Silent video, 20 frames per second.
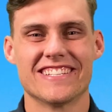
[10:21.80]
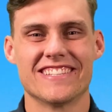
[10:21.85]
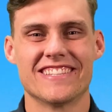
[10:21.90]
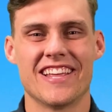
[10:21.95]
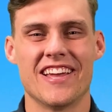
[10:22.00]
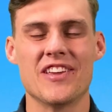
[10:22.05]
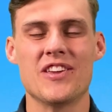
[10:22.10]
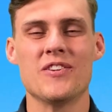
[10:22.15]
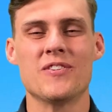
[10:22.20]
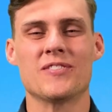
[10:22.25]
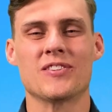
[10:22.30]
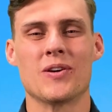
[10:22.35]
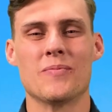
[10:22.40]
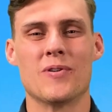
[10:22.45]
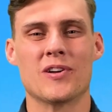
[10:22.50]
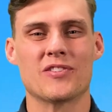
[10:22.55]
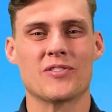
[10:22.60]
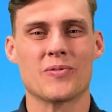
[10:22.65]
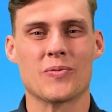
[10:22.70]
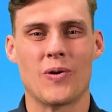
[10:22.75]
Thank you so
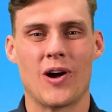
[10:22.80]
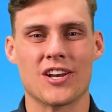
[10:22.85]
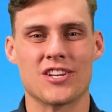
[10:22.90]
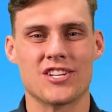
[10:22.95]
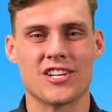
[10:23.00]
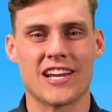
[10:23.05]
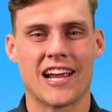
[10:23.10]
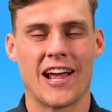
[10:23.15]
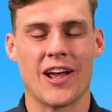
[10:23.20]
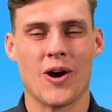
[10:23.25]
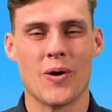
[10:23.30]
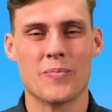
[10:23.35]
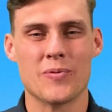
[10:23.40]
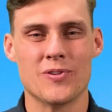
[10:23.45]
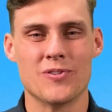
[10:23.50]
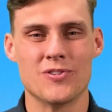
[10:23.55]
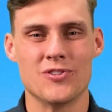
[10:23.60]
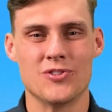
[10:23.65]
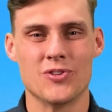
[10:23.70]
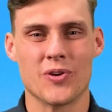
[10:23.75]
much for watching. I hope
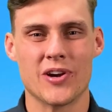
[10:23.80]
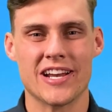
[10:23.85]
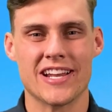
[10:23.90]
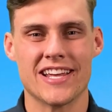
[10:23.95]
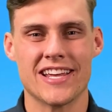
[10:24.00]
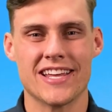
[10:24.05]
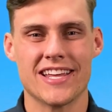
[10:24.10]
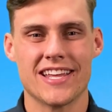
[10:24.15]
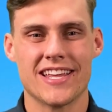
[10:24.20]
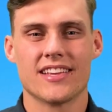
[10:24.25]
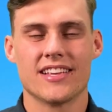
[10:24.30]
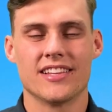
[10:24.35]
you enjoyed it.